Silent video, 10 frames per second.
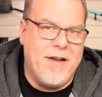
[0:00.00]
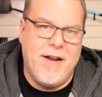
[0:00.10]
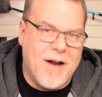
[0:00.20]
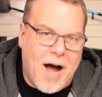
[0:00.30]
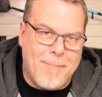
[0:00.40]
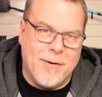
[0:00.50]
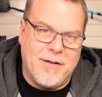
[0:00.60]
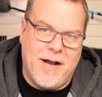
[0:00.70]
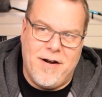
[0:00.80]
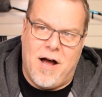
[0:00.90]
hopper
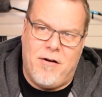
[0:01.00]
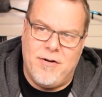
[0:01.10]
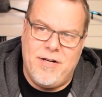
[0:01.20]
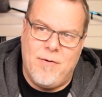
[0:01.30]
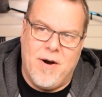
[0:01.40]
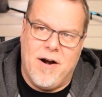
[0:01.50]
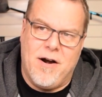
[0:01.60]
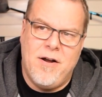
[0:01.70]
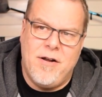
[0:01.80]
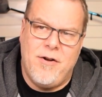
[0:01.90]
technology
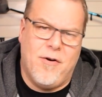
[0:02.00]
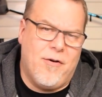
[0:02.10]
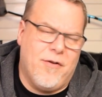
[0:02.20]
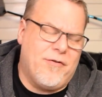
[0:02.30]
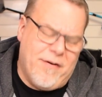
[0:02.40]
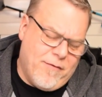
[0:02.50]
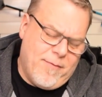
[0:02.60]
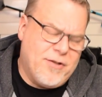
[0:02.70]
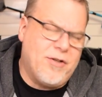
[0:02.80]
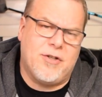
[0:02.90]
where, there's never
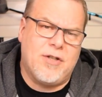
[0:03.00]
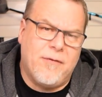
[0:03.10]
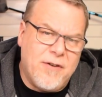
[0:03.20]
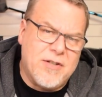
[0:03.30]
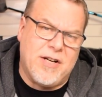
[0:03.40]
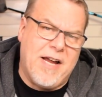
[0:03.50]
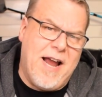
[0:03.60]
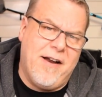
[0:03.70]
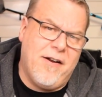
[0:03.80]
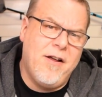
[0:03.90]
been such a
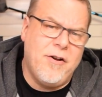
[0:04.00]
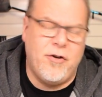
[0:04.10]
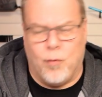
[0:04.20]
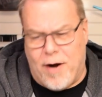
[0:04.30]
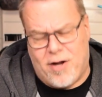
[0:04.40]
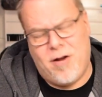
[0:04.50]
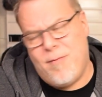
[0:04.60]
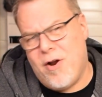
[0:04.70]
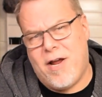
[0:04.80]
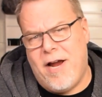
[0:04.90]
sophisticated direct
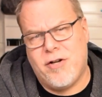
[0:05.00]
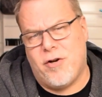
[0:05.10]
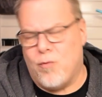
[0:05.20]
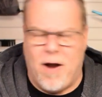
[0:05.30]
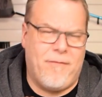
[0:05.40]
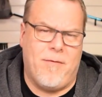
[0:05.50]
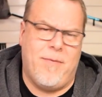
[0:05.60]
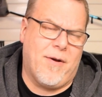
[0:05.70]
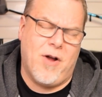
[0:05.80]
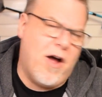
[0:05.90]
communication right from
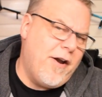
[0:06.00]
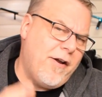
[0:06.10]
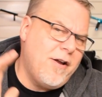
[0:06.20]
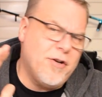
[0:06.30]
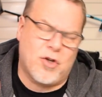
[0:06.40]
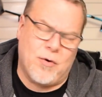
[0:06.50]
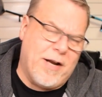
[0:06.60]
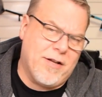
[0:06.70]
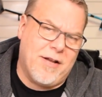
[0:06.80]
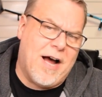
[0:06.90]
the gun
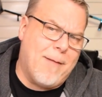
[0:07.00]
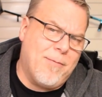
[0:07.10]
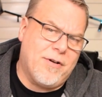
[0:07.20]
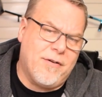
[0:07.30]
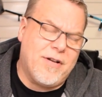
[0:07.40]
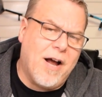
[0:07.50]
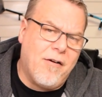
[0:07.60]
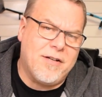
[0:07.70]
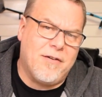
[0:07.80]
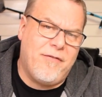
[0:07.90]
straight to the hopper to
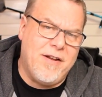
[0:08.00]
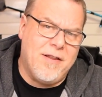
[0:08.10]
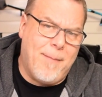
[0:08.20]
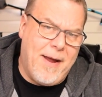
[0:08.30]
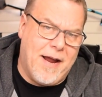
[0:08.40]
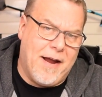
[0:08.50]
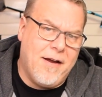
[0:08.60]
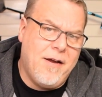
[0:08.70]
tell it to feed the paint.